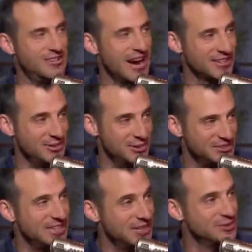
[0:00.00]
our
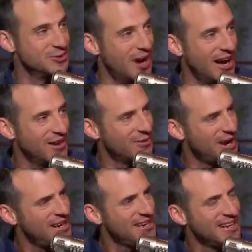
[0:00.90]
doctors. And here's why,
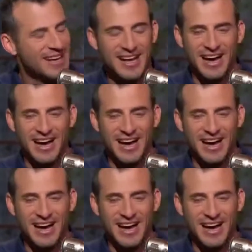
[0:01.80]
right?